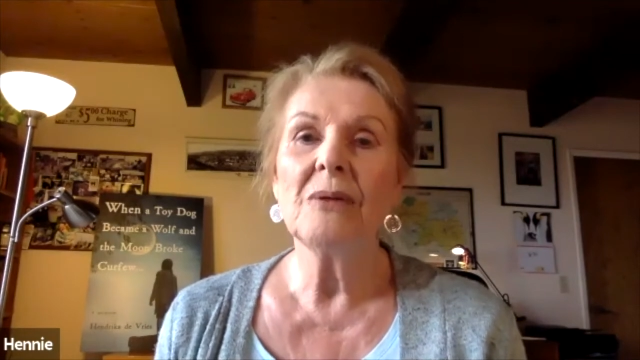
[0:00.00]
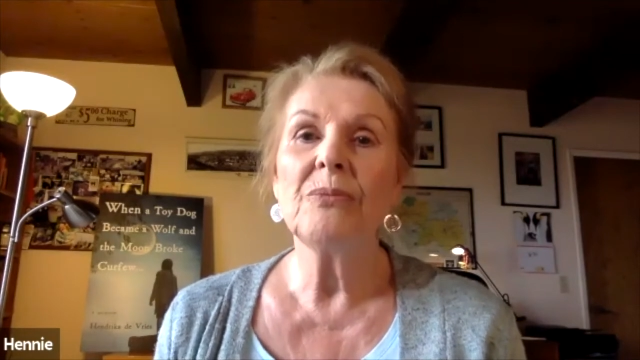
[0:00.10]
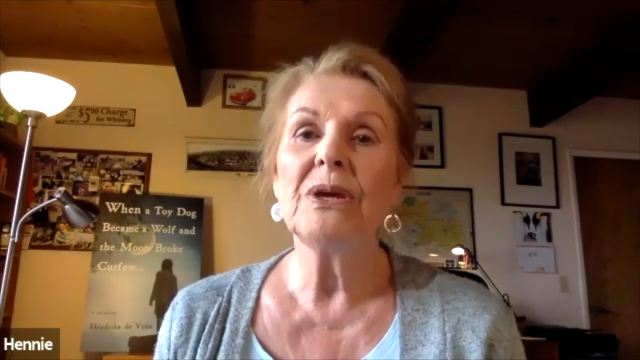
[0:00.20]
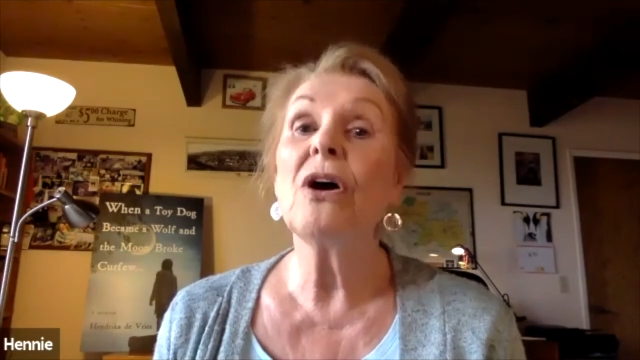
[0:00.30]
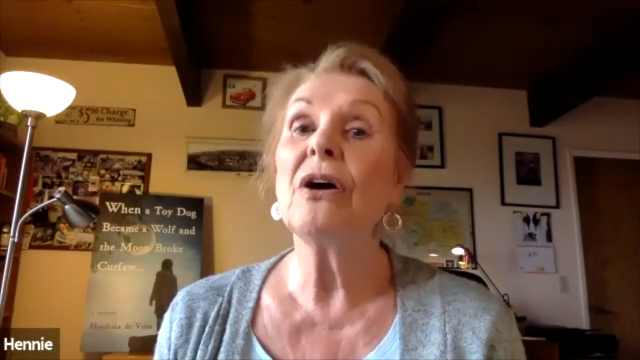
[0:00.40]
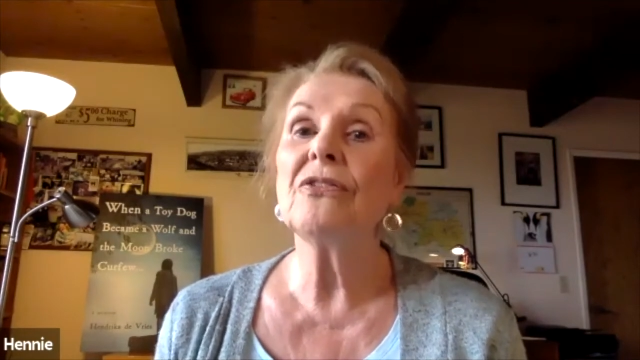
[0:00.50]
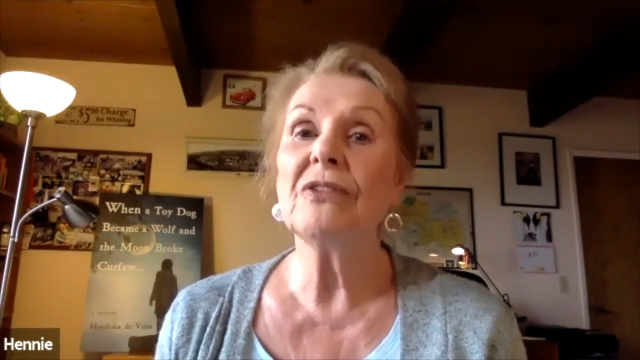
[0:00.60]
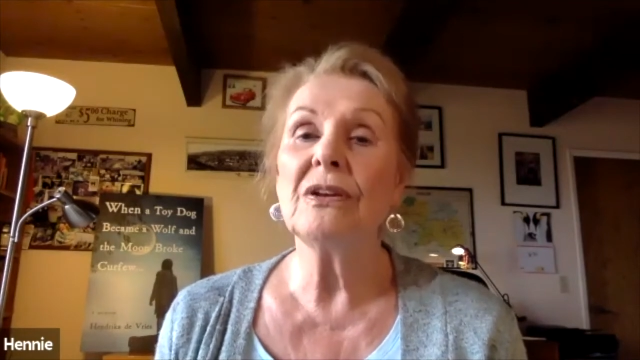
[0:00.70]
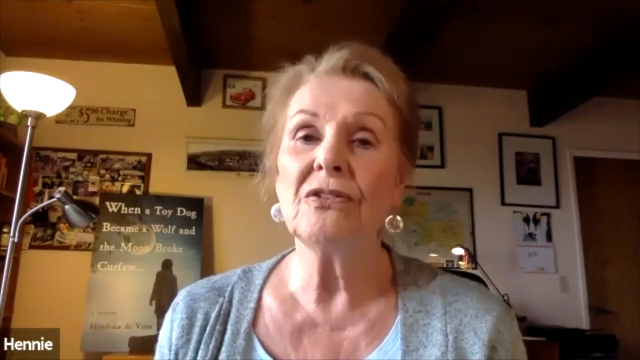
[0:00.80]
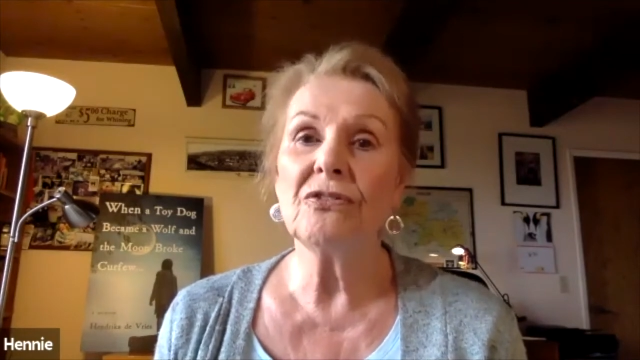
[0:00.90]
because
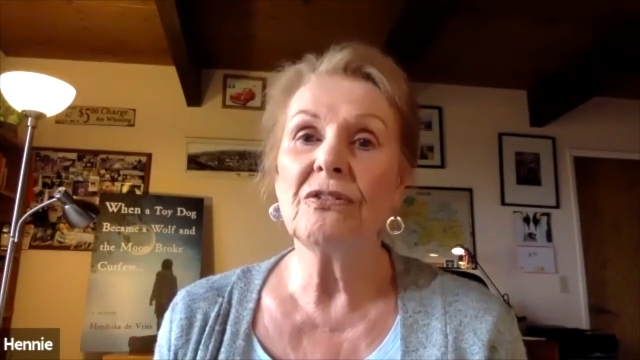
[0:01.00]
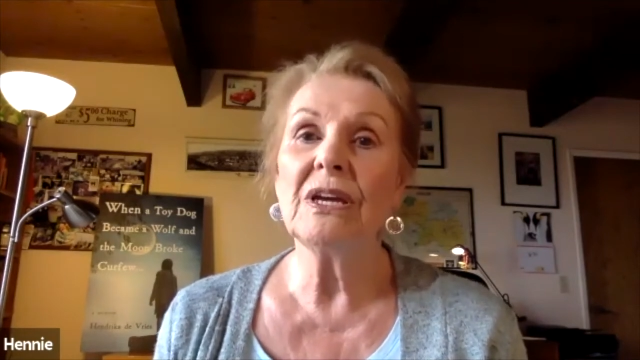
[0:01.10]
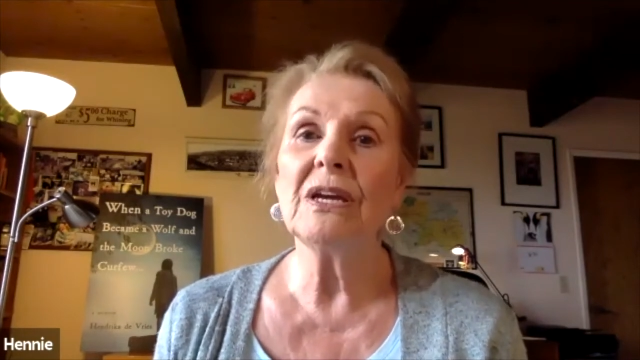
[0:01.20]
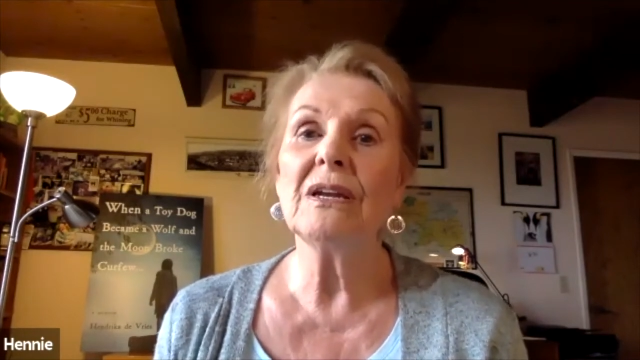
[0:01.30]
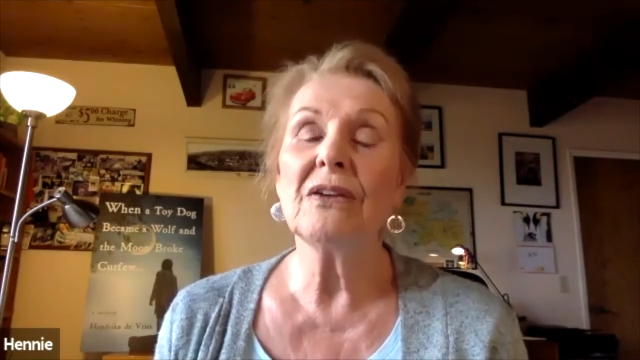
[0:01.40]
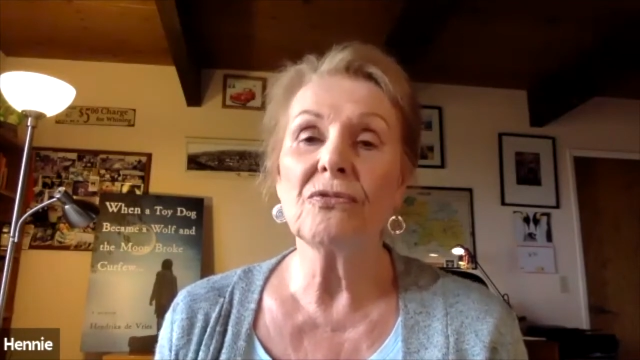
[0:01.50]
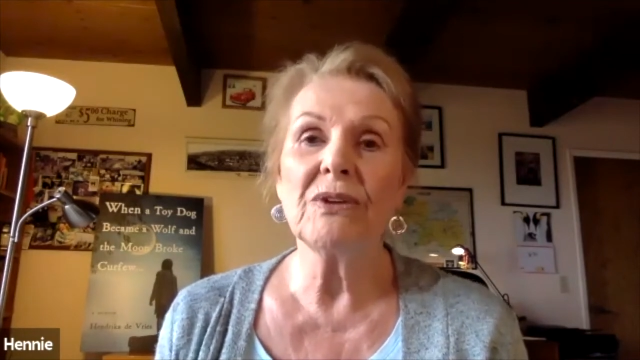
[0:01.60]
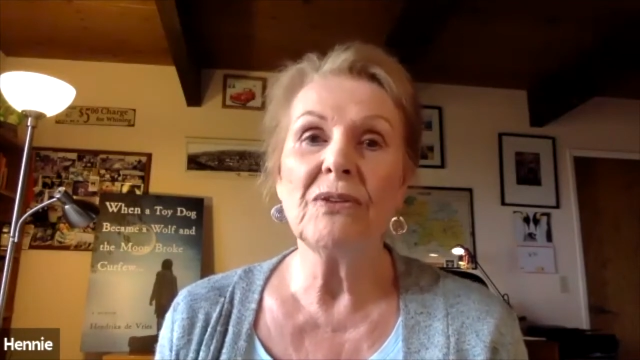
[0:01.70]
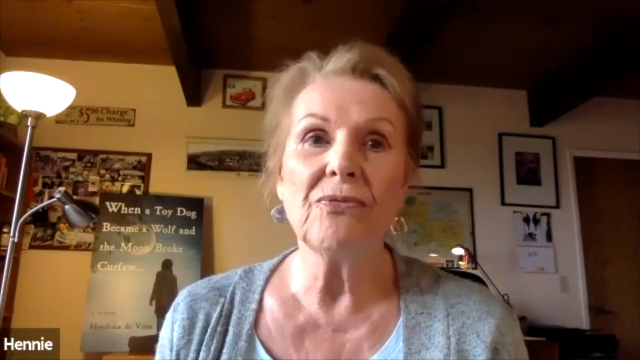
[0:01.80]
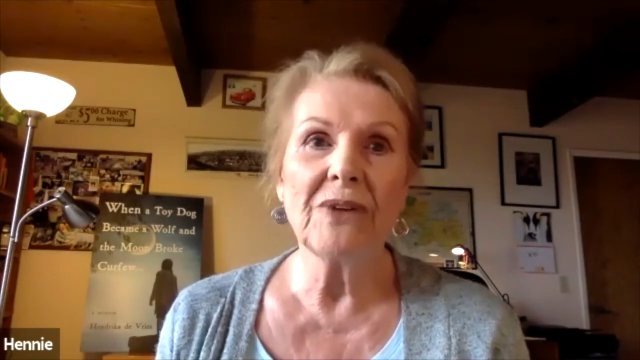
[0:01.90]
it is seen as
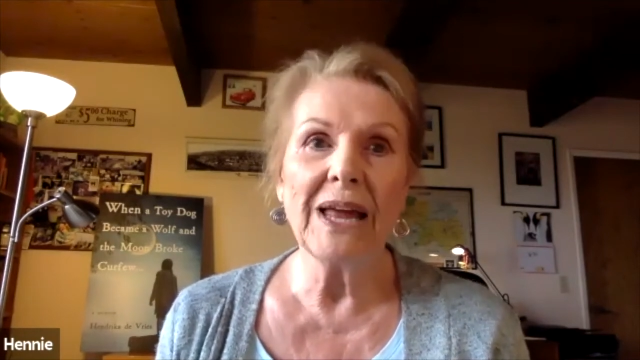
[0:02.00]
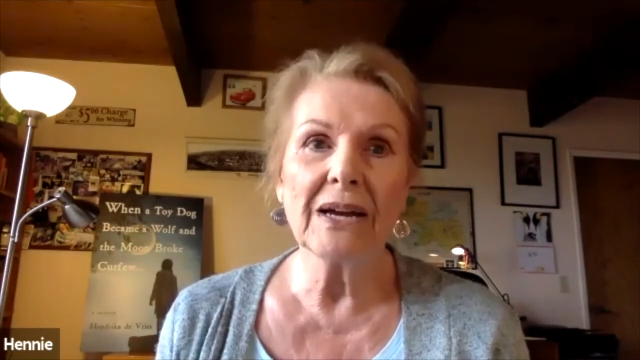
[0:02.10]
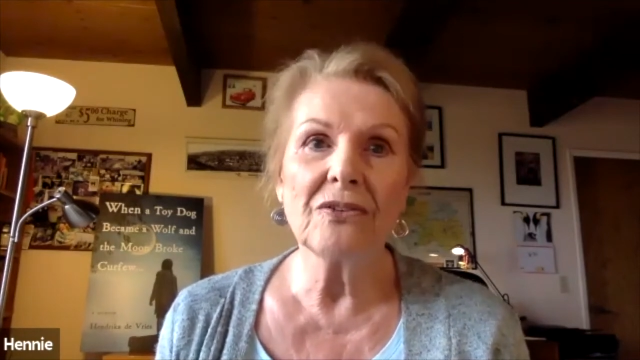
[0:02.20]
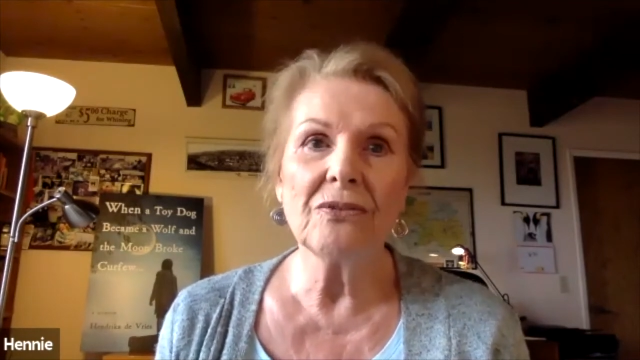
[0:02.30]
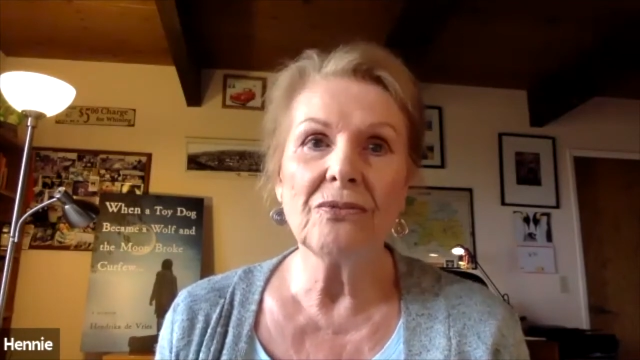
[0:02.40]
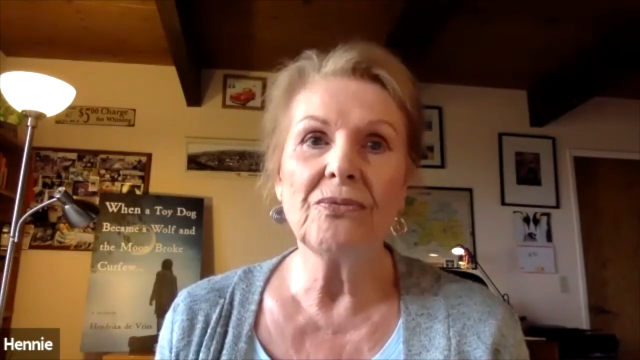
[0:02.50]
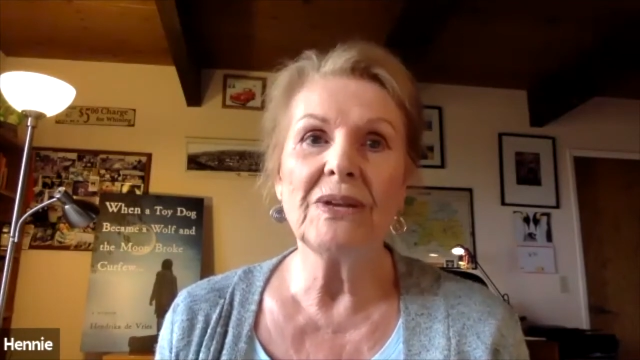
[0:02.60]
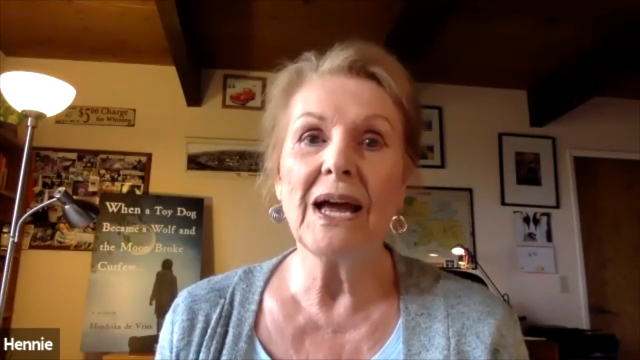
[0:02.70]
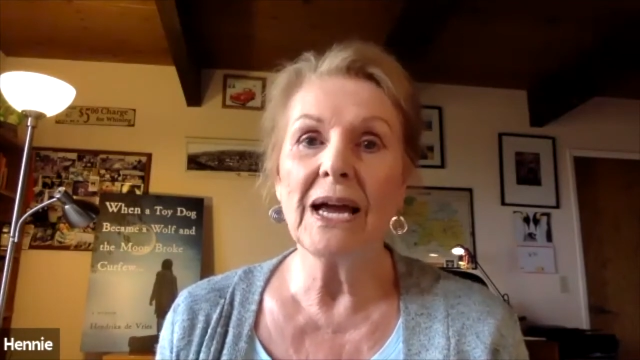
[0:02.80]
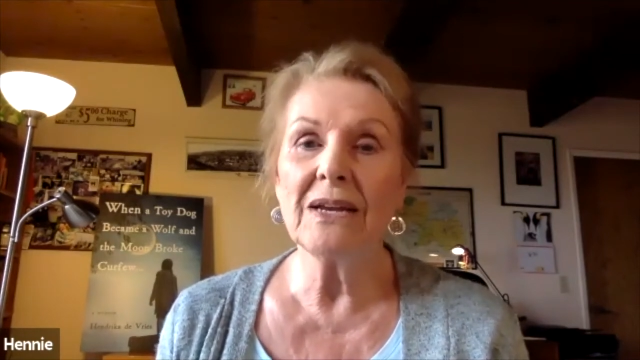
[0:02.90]
reflective
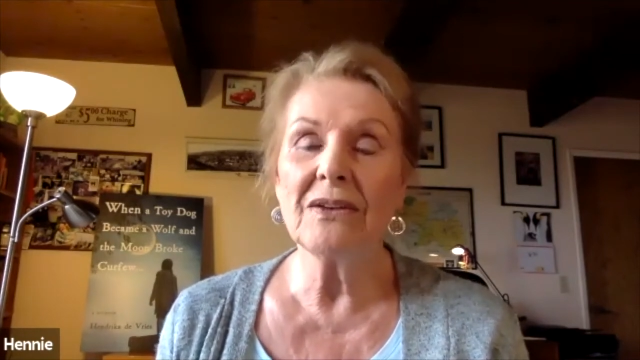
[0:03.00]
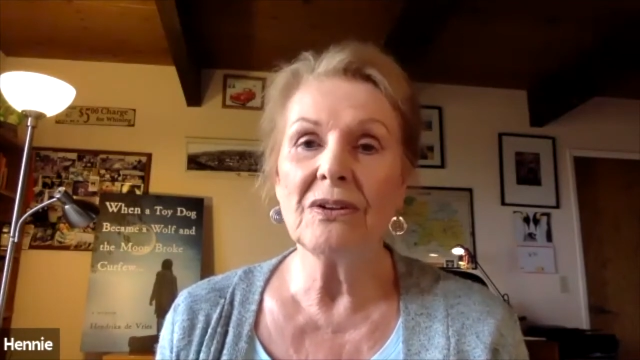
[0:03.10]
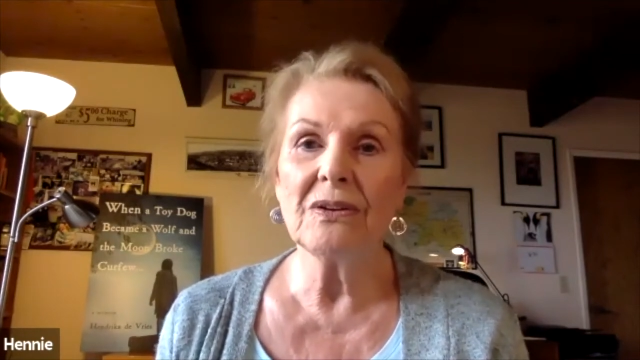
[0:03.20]
light